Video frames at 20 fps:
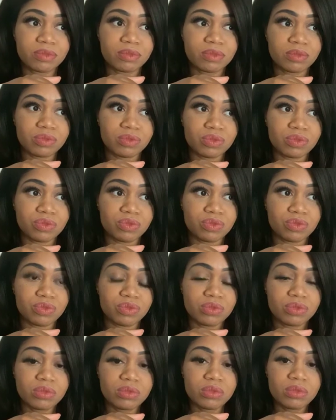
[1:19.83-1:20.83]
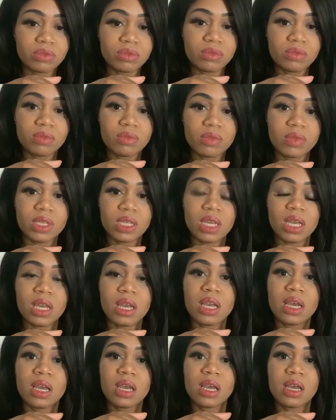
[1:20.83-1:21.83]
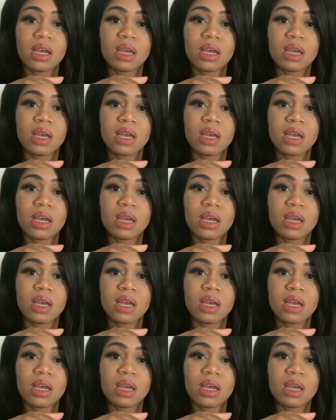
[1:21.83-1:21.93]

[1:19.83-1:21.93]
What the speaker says: [no speech]